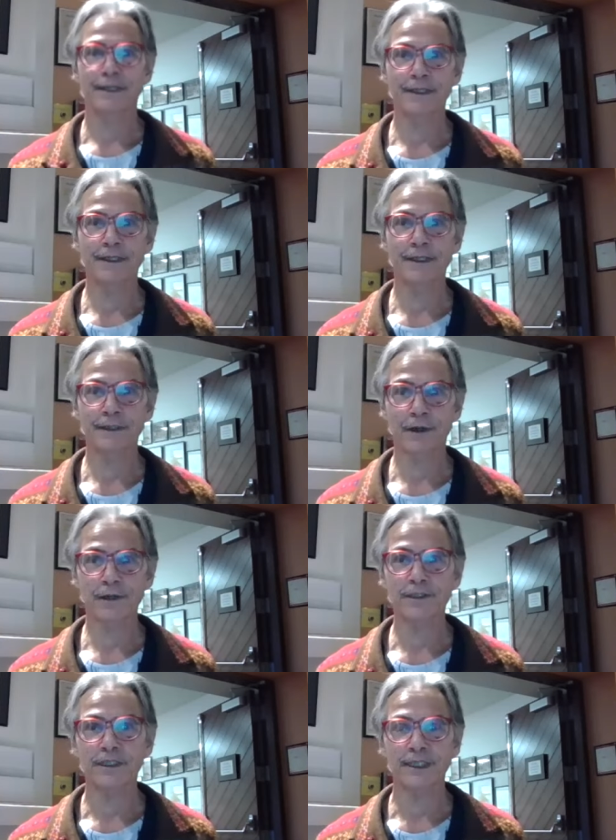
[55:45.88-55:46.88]
Indian
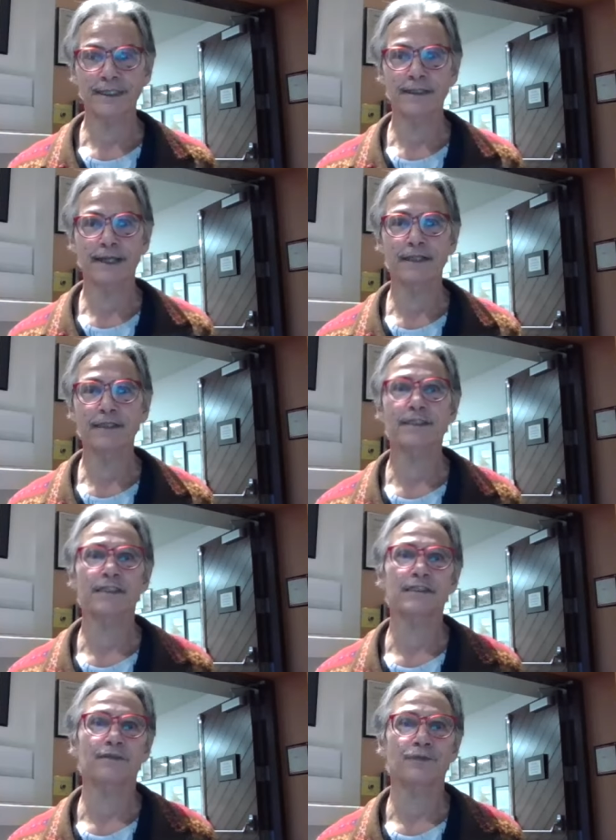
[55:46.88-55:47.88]
Art and
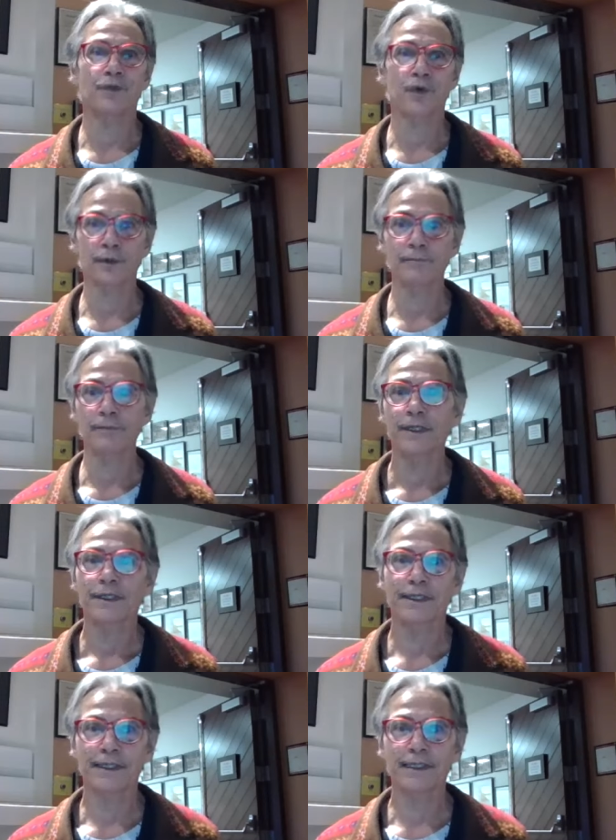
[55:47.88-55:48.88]
Analysis of Form.
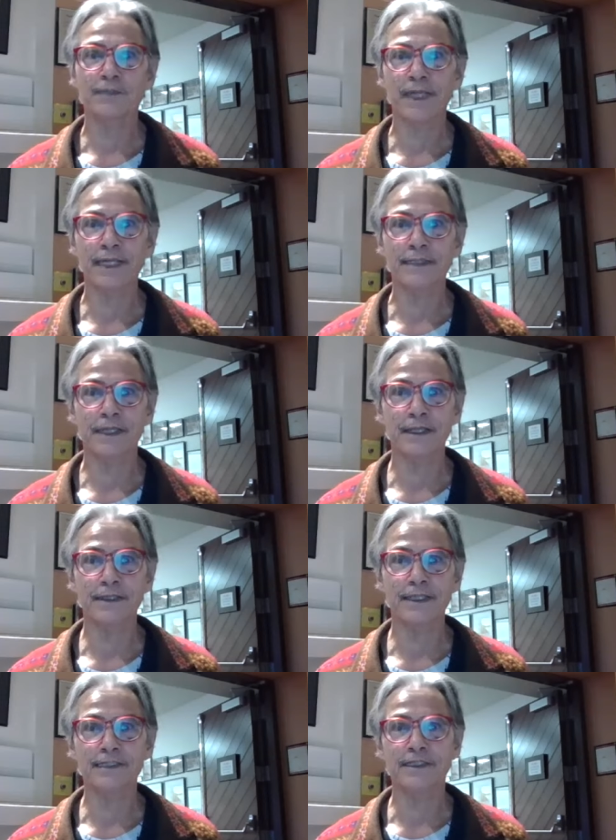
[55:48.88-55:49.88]
It explains
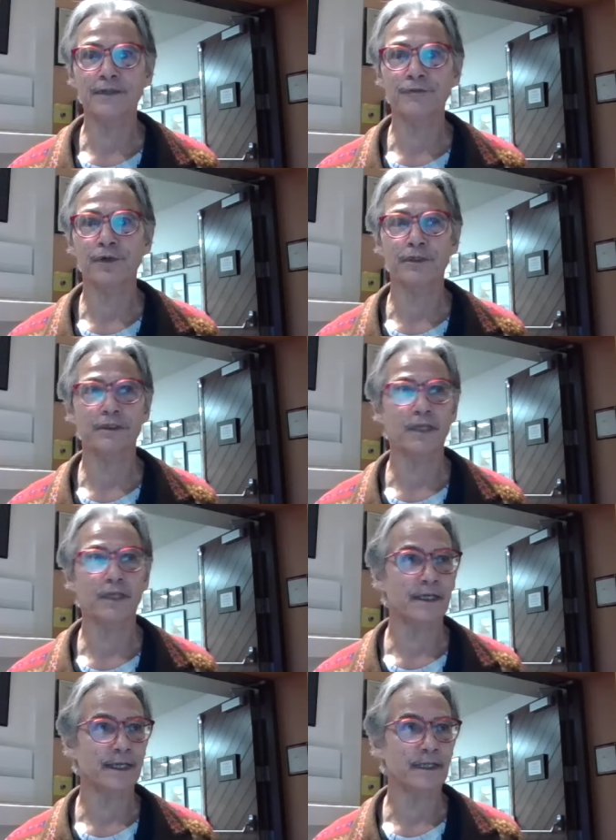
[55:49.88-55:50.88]
all these different
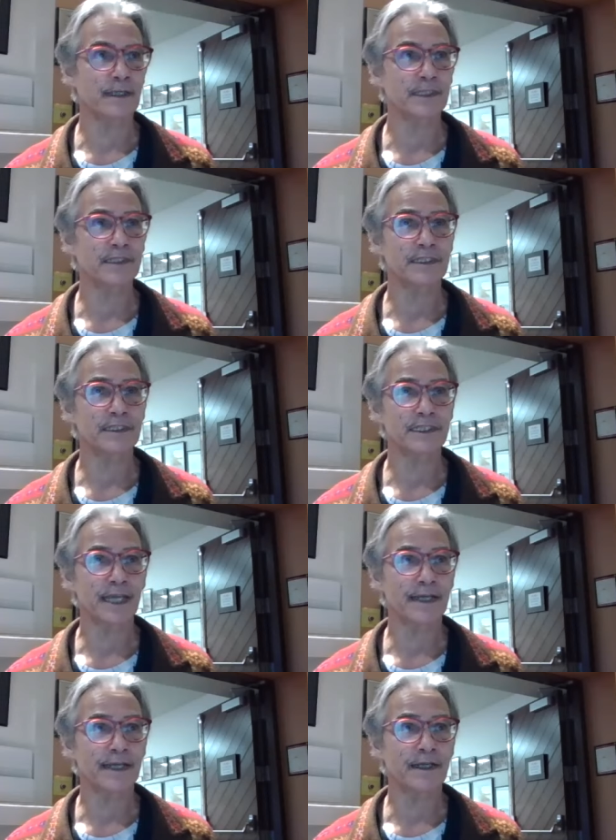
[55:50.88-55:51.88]
uh, elements,
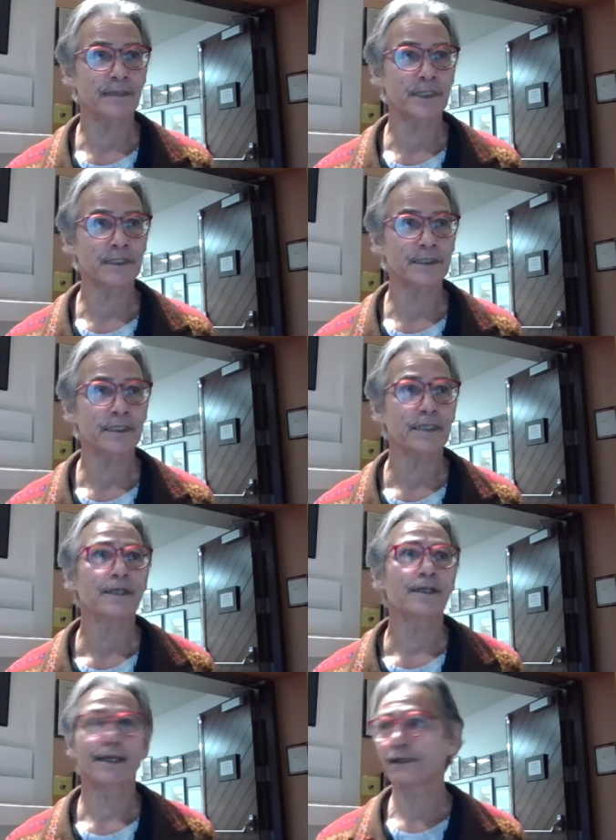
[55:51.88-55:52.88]
design elements,
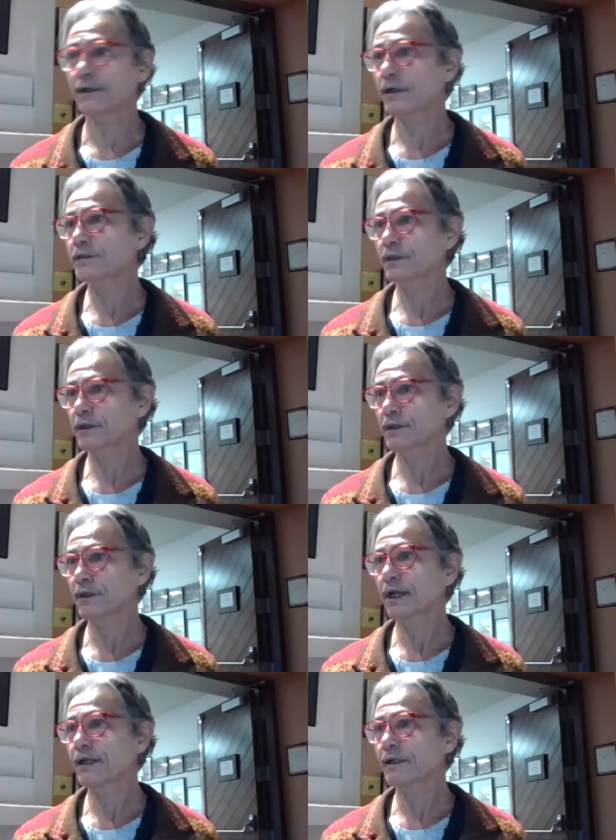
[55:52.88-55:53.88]
and also there
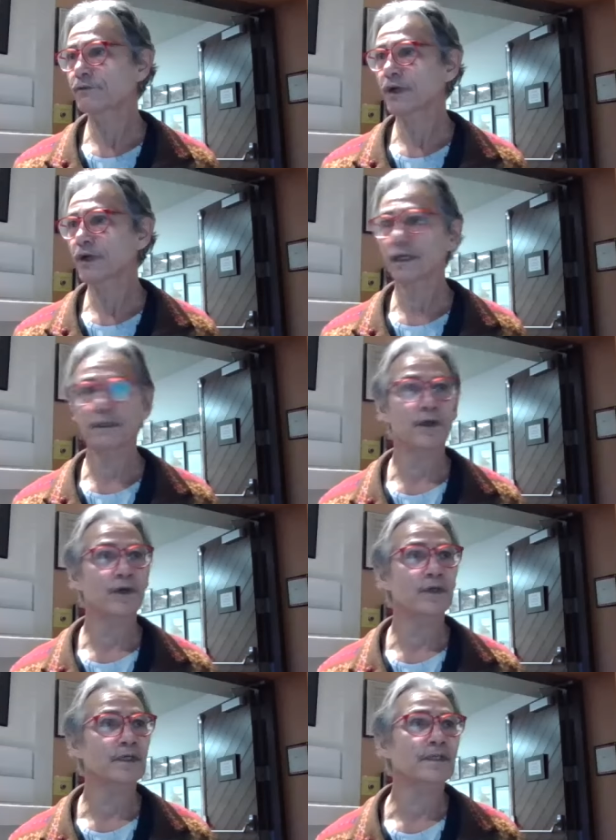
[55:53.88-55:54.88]
are a lot of uh,
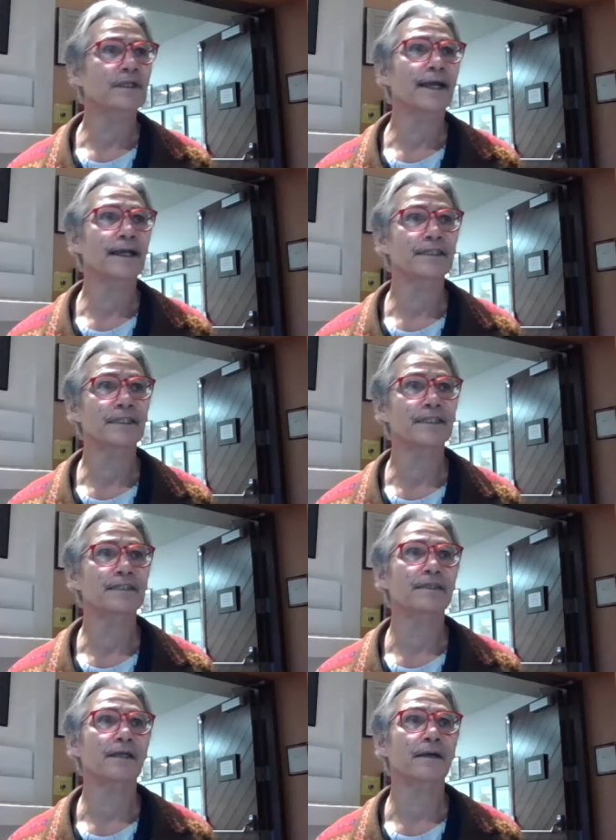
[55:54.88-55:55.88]
local
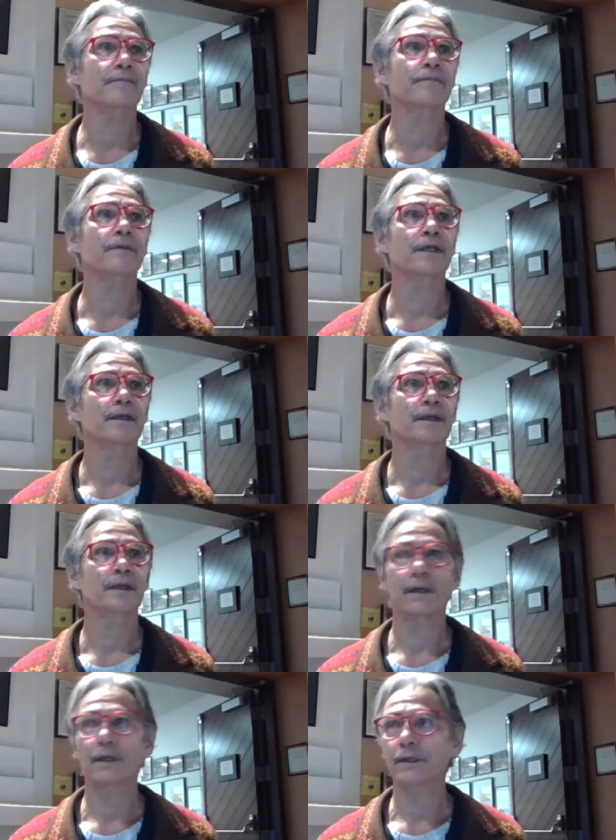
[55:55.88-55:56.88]
classes um,
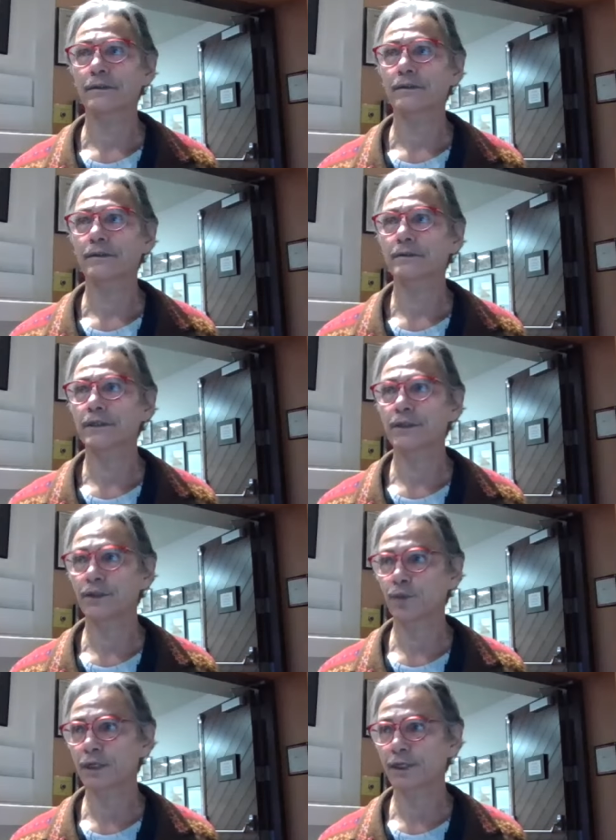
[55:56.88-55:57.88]
uh,
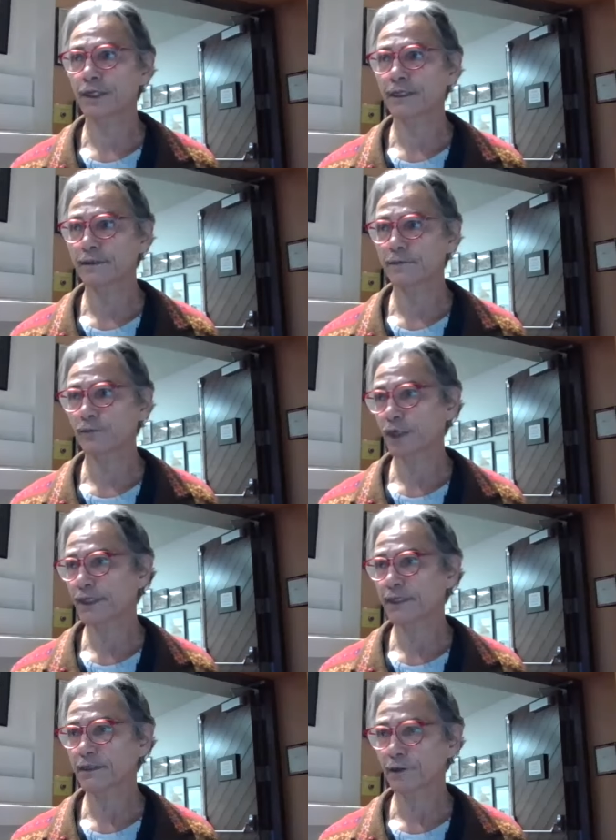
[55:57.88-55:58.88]
where you can where
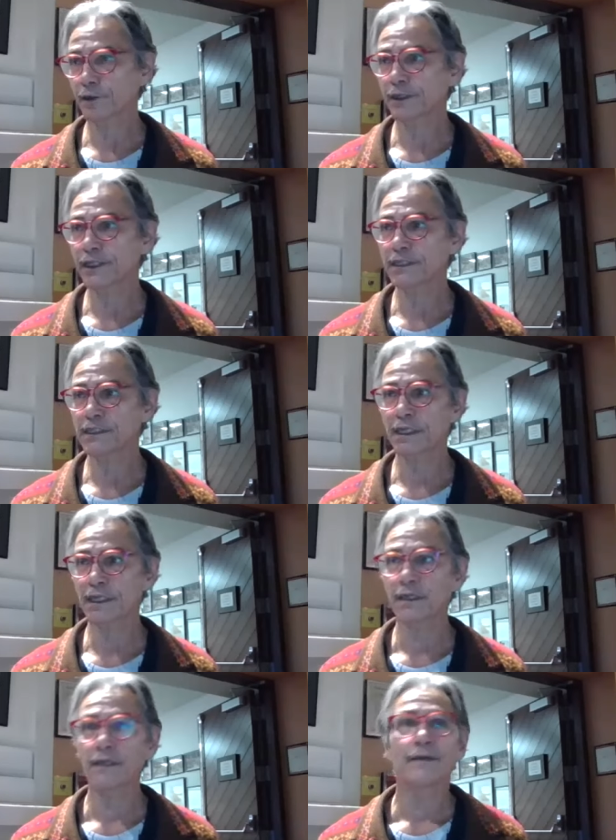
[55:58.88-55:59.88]
you can learn these uh,